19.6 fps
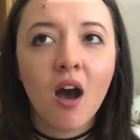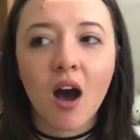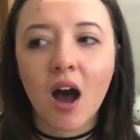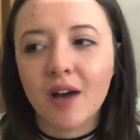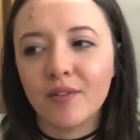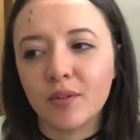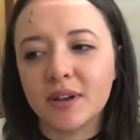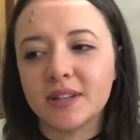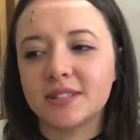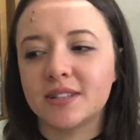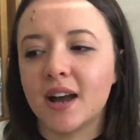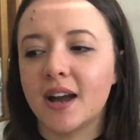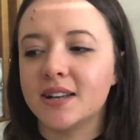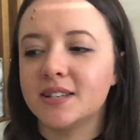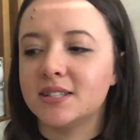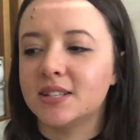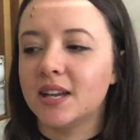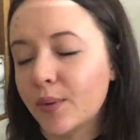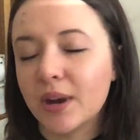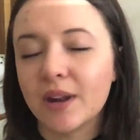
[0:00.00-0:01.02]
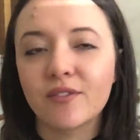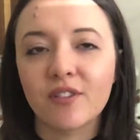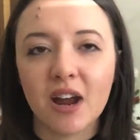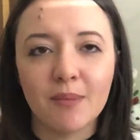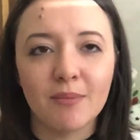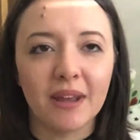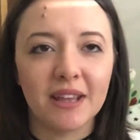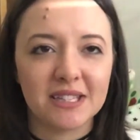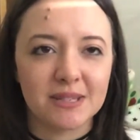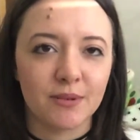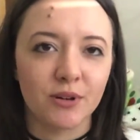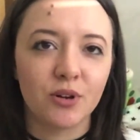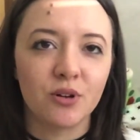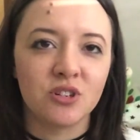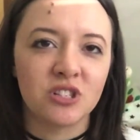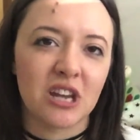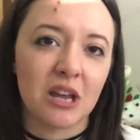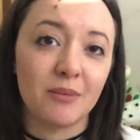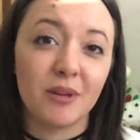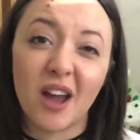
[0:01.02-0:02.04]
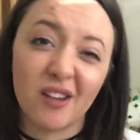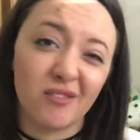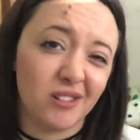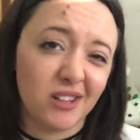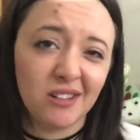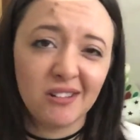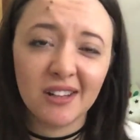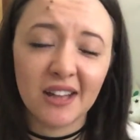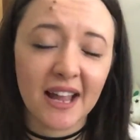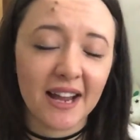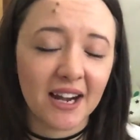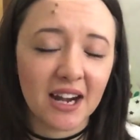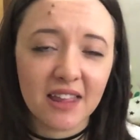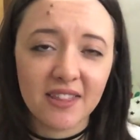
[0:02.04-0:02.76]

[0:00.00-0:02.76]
I've always liked it. Whenever I meet someone called Jamie, I really like it.